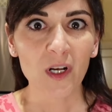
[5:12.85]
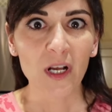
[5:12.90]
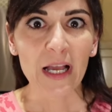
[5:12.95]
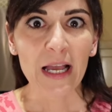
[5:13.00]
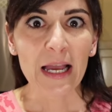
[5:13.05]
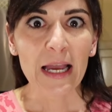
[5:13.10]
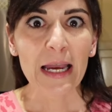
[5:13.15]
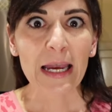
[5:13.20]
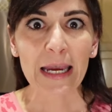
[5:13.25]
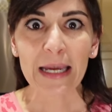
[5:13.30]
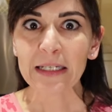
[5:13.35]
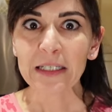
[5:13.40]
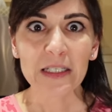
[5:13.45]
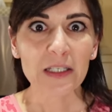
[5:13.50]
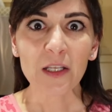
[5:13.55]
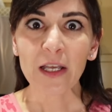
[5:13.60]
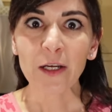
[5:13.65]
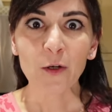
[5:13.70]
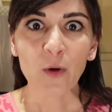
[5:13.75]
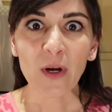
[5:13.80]

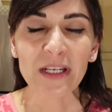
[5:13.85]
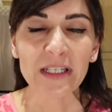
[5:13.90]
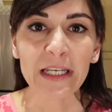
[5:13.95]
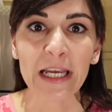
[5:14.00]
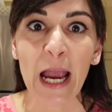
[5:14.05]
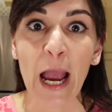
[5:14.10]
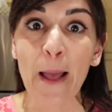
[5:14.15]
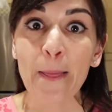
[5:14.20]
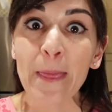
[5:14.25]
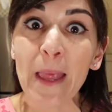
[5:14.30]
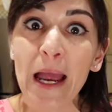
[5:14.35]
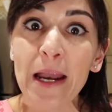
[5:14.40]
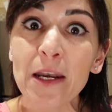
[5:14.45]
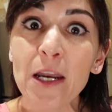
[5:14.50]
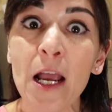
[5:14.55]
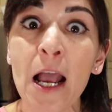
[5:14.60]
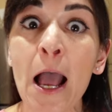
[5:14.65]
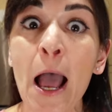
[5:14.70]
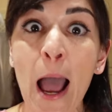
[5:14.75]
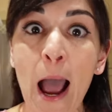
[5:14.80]
it's like crazy and
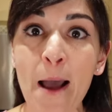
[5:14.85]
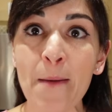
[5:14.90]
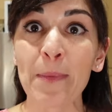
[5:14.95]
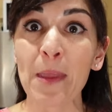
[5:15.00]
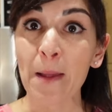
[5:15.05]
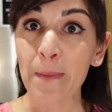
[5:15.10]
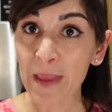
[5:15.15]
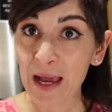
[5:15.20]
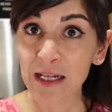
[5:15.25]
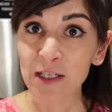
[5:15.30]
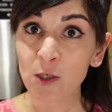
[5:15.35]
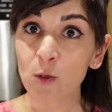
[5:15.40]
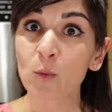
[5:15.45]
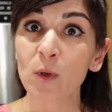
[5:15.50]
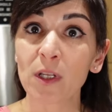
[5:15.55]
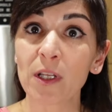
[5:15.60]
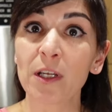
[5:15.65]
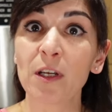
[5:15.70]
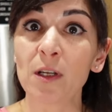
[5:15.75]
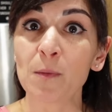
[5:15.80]
then and then that's a
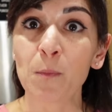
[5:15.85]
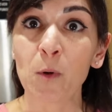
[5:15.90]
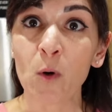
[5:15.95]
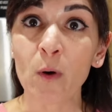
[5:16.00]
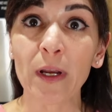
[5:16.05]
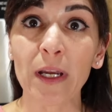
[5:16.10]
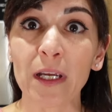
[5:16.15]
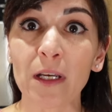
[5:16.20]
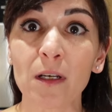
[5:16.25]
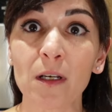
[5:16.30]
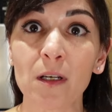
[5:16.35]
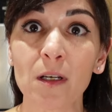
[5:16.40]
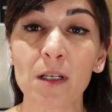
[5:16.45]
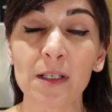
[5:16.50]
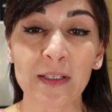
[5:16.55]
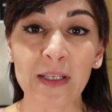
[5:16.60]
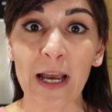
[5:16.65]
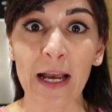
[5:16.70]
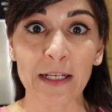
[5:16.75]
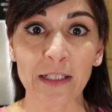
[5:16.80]
really good point
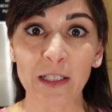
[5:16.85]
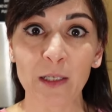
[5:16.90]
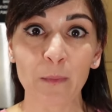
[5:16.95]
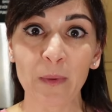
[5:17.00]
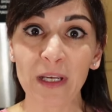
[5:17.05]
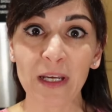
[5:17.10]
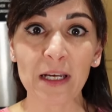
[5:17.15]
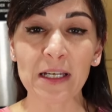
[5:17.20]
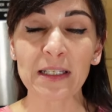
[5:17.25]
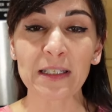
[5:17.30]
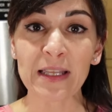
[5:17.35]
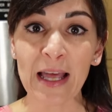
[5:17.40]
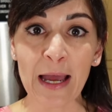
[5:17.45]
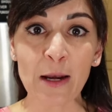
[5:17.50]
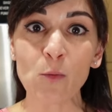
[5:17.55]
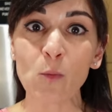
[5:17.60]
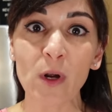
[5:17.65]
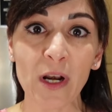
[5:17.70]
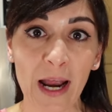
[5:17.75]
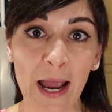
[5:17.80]
sassy because
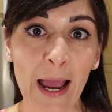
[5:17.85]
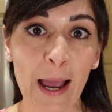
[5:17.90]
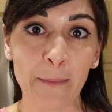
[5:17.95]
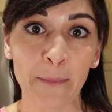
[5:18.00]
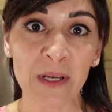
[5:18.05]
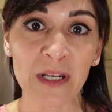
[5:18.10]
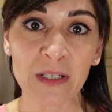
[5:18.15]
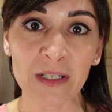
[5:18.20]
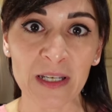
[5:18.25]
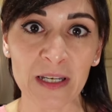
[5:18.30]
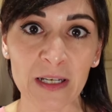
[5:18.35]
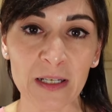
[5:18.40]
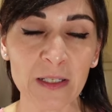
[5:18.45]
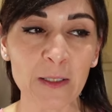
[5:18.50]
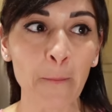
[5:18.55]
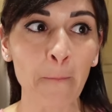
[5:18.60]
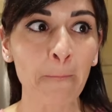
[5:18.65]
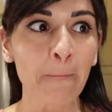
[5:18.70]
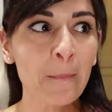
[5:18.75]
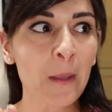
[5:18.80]
then what happens
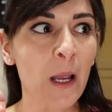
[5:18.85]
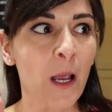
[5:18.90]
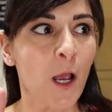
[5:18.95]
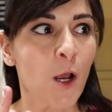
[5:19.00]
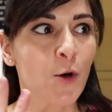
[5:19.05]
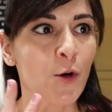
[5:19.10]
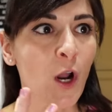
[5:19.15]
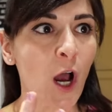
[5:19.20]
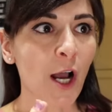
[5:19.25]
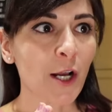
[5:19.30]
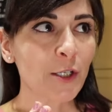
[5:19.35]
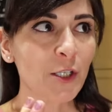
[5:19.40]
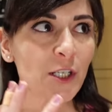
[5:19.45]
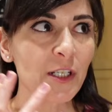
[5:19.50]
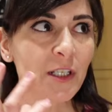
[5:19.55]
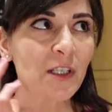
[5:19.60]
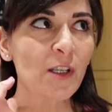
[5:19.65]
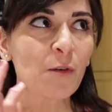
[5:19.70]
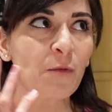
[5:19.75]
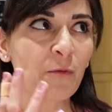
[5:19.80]
is not
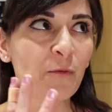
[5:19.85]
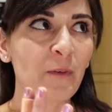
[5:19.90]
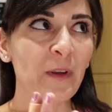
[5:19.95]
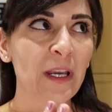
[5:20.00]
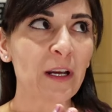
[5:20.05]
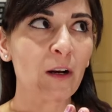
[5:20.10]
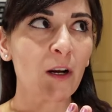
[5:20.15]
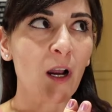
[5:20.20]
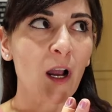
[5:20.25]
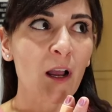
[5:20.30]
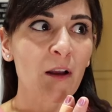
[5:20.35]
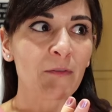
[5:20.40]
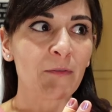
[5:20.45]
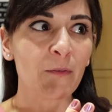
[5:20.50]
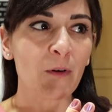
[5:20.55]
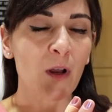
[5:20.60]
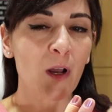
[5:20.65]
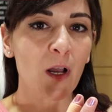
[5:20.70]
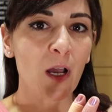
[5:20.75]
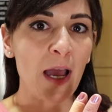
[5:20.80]
just the fear of
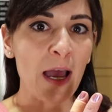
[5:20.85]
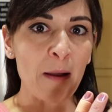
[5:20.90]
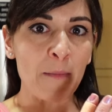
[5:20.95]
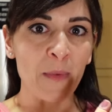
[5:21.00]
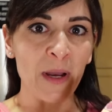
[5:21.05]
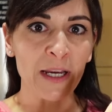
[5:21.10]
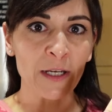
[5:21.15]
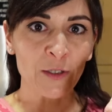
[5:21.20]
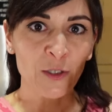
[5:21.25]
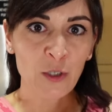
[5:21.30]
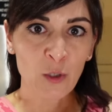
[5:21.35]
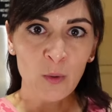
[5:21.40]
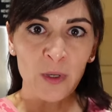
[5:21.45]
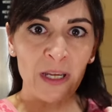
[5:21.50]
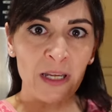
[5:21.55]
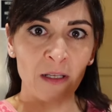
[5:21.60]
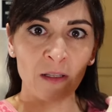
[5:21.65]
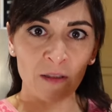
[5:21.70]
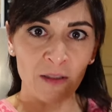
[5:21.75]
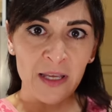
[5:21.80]
am i
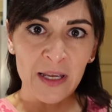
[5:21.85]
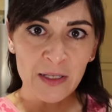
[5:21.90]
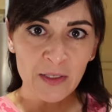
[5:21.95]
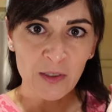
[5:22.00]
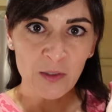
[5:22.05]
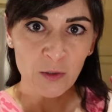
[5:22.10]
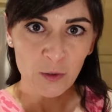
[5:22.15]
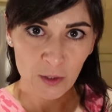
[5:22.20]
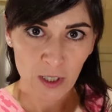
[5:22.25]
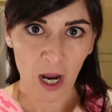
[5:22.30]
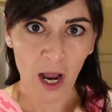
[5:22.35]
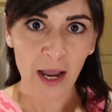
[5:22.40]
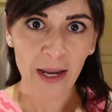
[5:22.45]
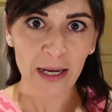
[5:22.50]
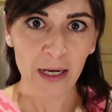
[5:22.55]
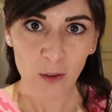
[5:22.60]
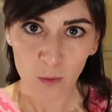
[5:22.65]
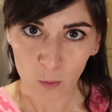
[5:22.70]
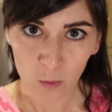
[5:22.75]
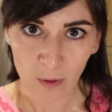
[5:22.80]
doing this
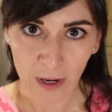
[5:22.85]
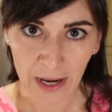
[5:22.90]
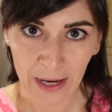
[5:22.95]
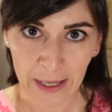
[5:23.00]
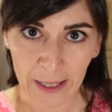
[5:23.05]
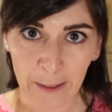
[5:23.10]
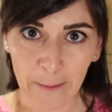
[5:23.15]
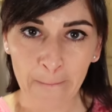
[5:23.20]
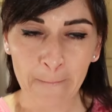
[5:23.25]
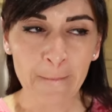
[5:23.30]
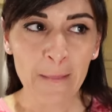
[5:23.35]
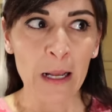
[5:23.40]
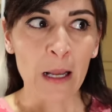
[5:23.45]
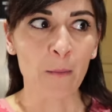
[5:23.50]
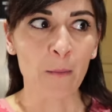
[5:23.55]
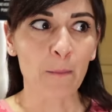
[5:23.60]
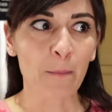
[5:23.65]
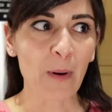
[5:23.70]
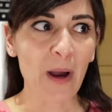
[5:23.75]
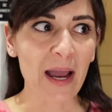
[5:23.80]
diet right
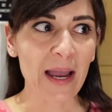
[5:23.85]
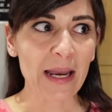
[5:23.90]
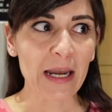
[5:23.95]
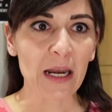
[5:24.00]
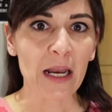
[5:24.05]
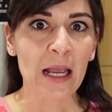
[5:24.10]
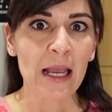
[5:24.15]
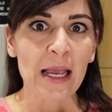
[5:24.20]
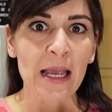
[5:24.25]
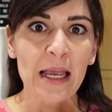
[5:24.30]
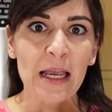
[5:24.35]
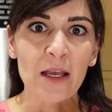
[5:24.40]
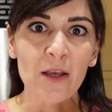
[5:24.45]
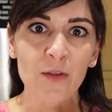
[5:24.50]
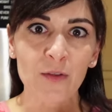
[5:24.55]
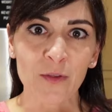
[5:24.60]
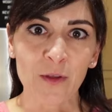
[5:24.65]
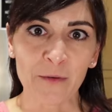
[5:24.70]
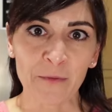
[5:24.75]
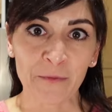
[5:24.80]
but
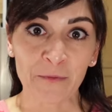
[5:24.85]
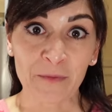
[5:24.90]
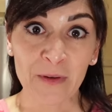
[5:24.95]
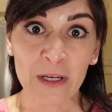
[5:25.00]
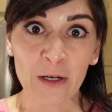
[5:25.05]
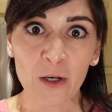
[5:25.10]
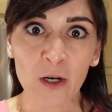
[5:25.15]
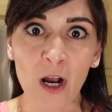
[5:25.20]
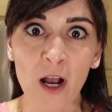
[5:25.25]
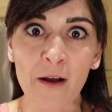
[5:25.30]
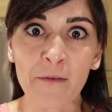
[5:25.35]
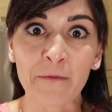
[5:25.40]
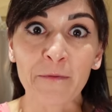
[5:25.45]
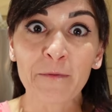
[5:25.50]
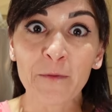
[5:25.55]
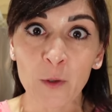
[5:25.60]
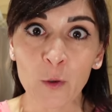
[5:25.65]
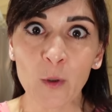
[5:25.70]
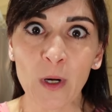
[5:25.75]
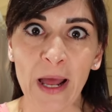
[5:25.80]
the fear of
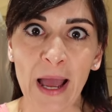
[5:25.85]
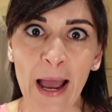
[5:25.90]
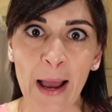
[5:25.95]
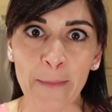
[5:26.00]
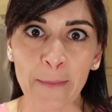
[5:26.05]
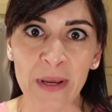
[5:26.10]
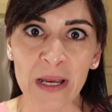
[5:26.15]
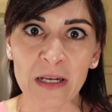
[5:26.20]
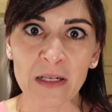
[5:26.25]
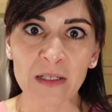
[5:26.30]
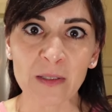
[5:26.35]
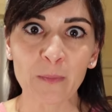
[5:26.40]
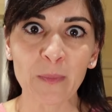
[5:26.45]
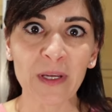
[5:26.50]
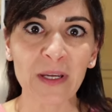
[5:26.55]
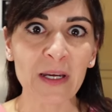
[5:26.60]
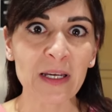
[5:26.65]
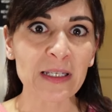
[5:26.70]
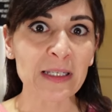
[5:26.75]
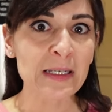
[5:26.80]
food happens
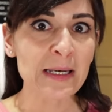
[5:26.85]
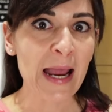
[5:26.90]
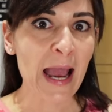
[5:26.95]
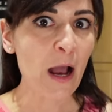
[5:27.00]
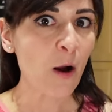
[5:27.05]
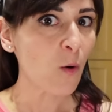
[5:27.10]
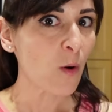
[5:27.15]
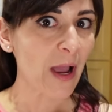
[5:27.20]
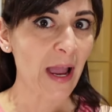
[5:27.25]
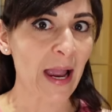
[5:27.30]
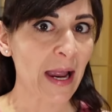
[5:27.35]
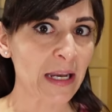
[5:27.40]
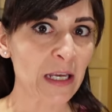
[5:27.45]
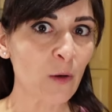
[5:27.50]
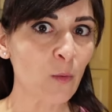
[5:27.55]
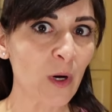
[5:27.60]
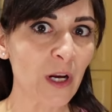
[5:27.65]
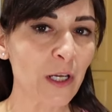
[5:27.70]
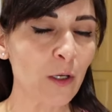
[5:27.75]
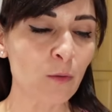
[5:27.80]
because now
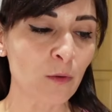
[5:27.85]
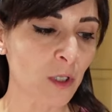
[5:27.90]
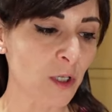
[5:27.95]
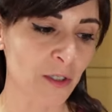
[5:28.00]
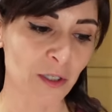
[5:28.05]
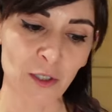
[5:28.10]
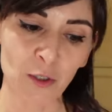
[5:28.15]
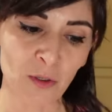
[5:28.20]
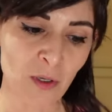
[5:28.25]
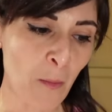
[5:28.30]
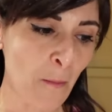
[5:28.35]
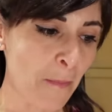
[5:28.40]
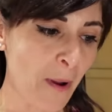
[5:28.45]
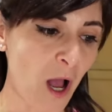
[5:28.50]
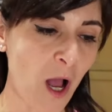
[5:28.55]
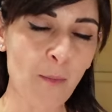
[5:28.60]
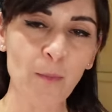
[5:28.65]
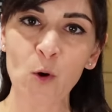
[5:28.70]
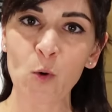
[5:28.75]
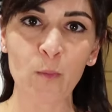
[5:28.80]
anywhere you look, you can
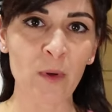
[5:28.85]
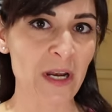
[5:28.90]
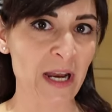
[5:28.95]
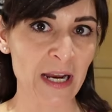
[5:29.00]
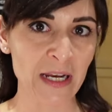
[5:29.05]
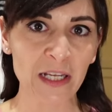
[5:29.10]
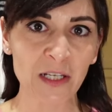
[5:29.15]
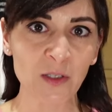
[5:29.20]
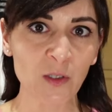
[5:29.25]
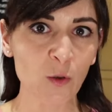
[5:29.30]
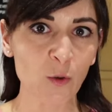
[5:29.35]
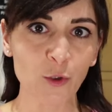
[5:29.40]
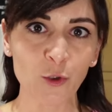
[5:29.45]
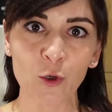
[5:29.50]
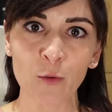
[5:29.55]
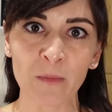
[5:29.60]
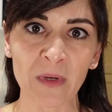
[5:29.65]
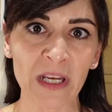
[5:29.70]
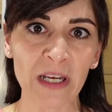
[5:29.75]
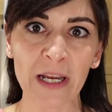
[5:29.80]
pop open any
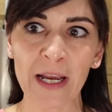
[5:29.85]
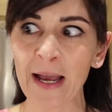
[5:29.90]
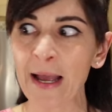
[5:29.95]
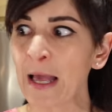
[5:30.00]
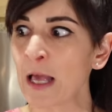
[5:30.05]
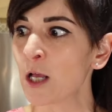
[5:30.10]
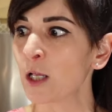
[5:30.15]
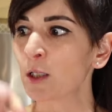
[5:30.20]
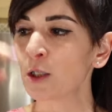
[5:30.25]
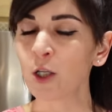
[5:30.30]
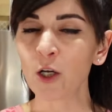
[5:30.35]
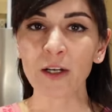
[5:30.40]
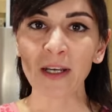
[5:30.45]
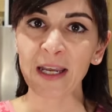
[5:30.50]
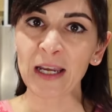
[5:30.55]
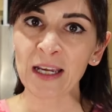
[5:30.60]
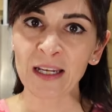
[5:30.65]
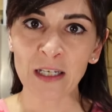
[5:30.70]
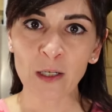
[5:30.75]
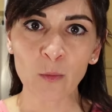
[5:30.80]
social media, look
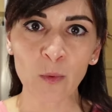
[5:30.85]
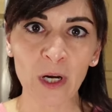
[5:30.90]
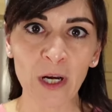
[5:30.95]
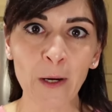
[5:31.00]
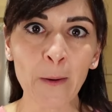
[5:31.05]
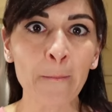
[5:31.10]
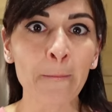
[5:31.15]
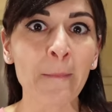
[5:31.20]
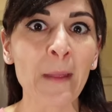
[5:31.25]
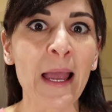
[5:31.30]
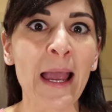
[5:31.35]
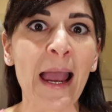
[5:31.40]
anywhere,